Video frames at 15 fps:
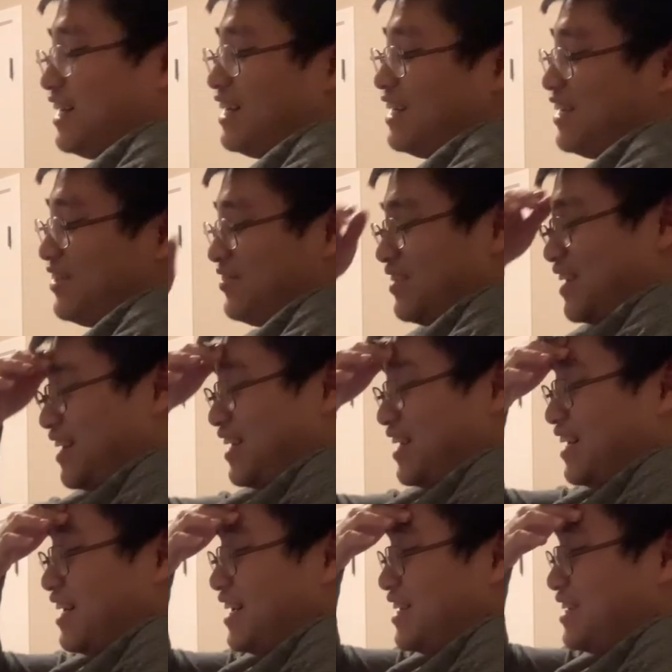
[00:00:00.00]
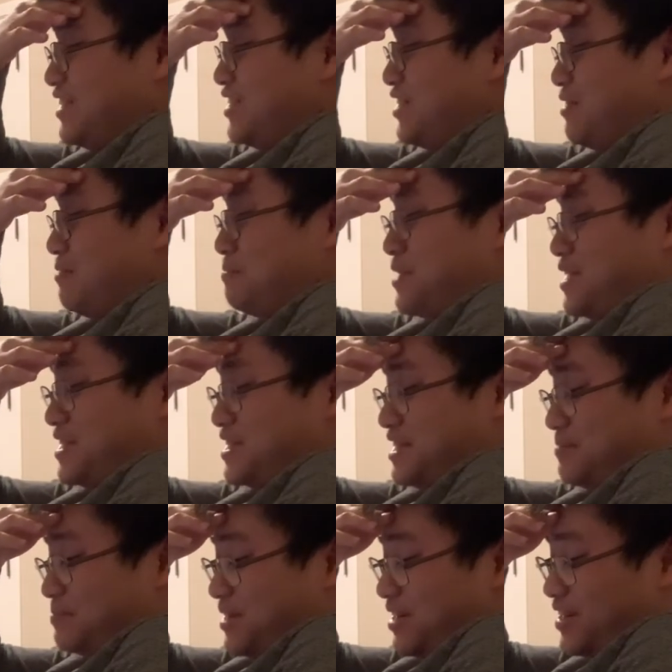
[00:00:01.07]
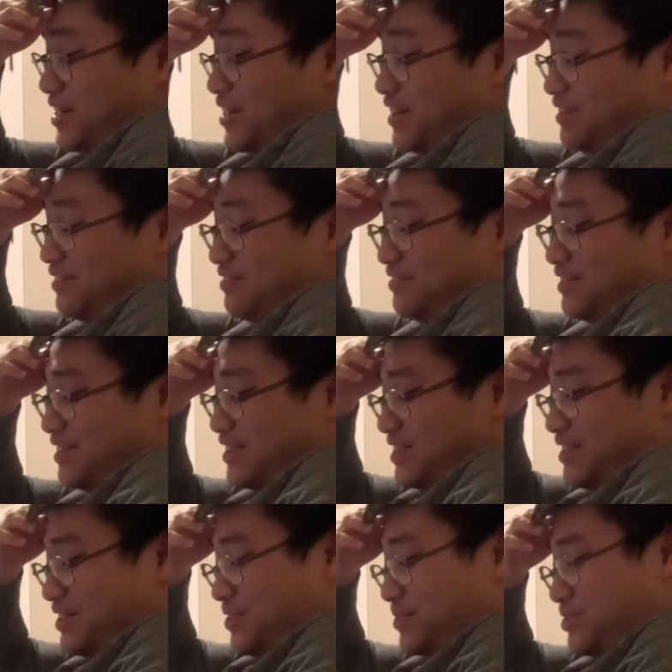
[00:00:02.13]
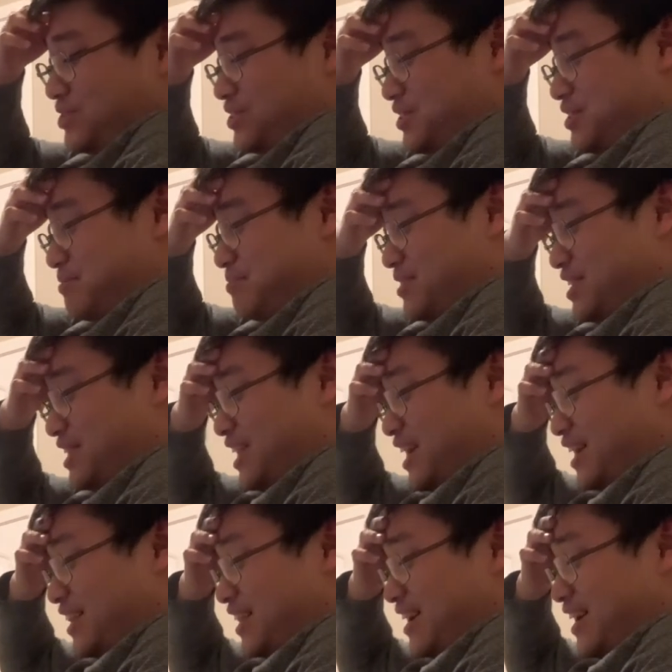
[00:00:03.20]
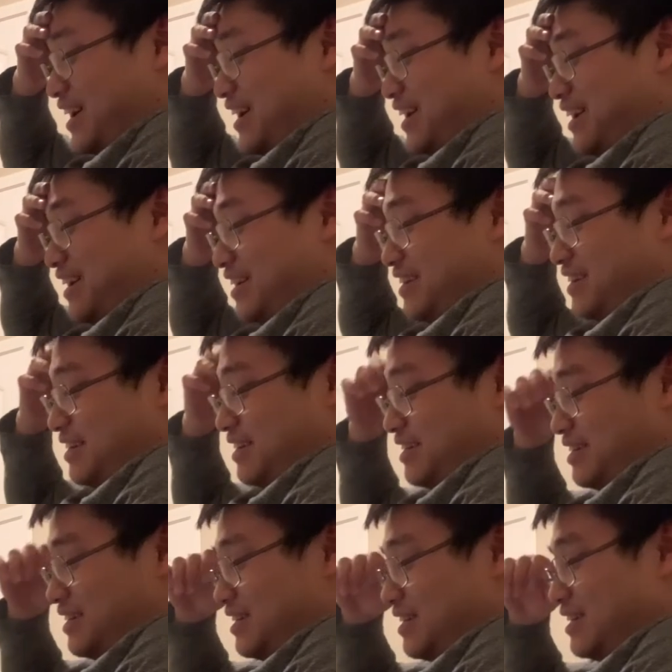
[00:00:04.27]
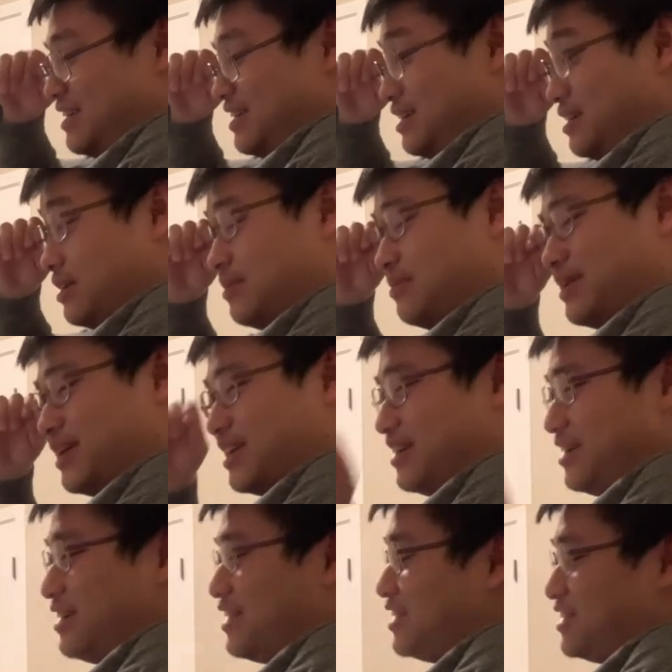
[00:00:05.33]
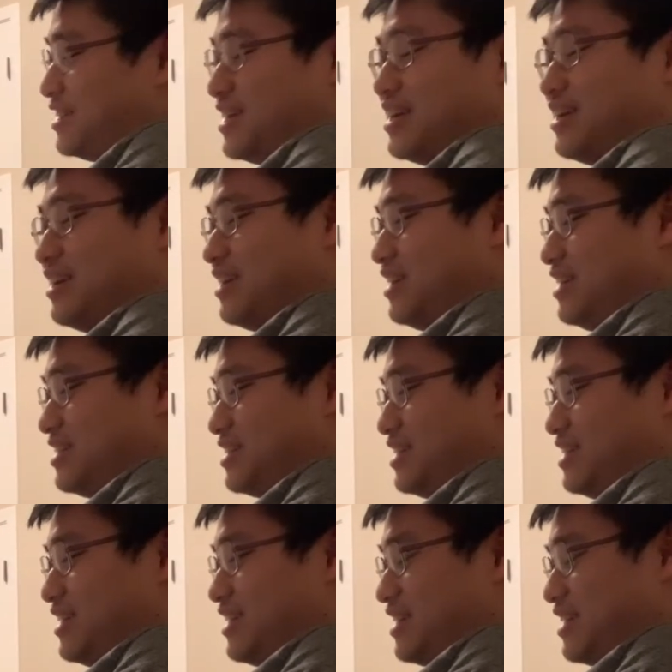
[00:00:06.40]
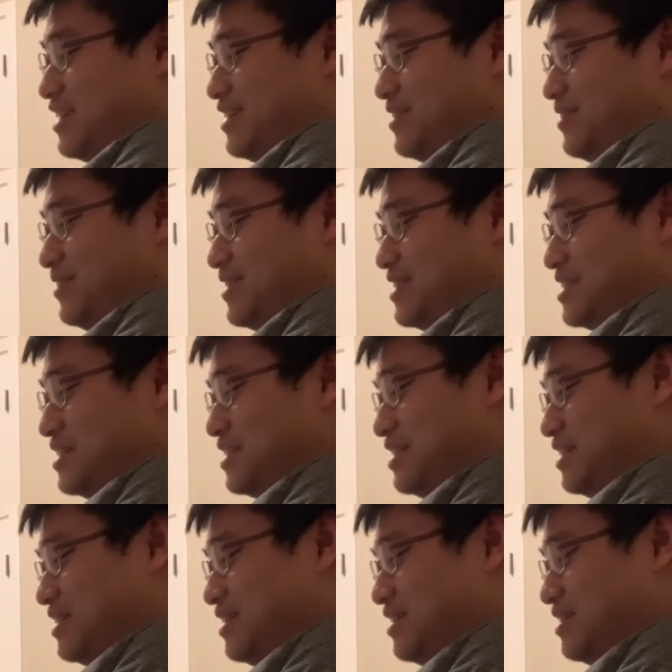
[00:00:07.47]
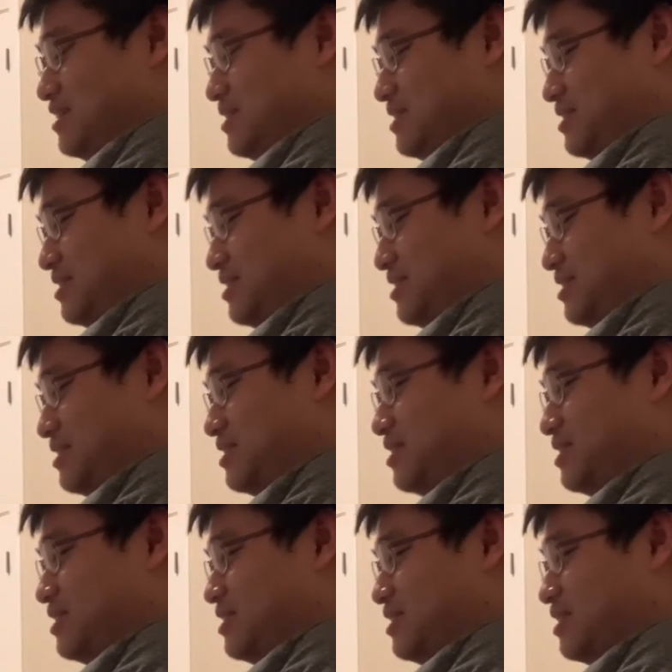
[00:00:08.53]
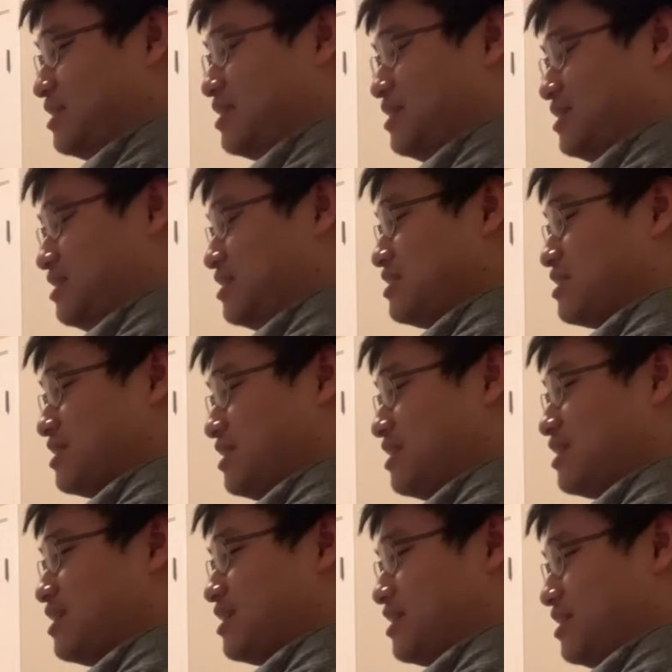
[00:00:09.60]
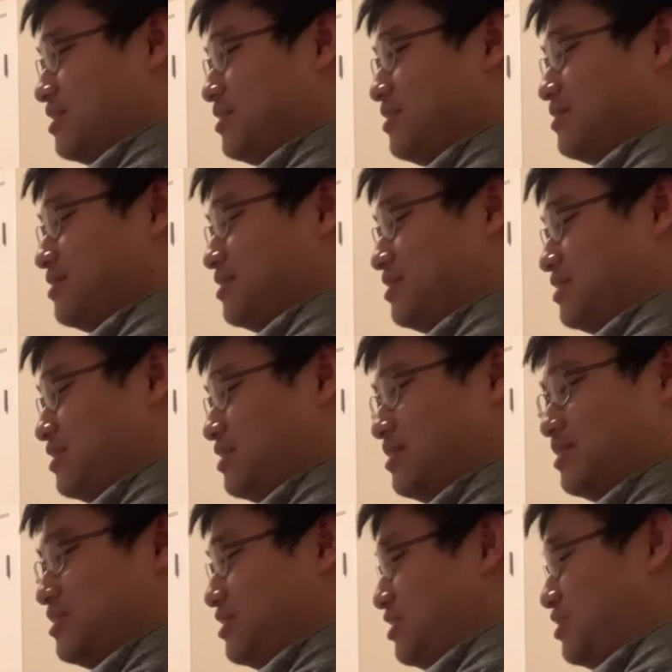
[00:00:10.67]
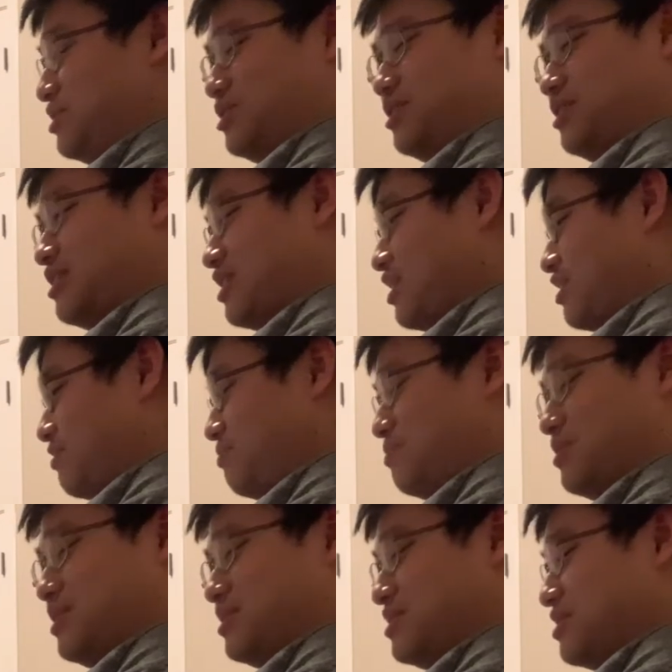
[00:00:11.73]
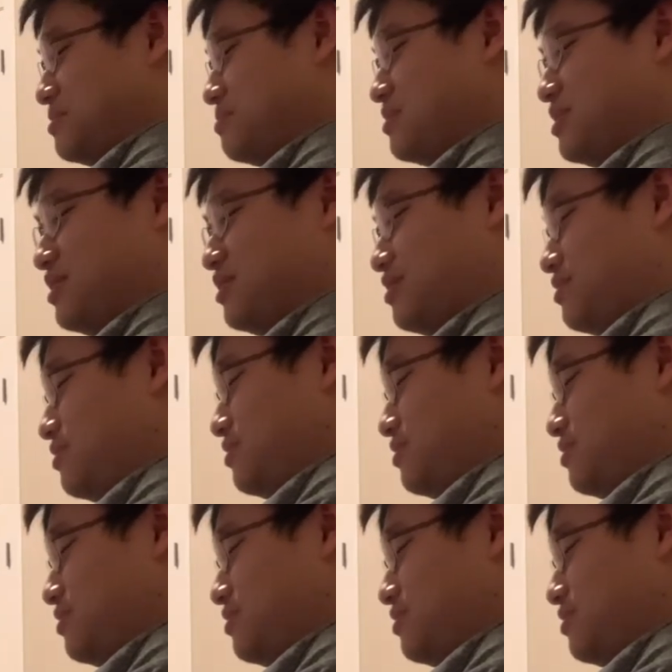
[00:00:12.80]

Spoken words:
Oh my god, don't piss him off! Don't show your butt like that! Oh my gosh, he's gonna get killed, isn't he? He's gonna get killed. You should not have pissed him off.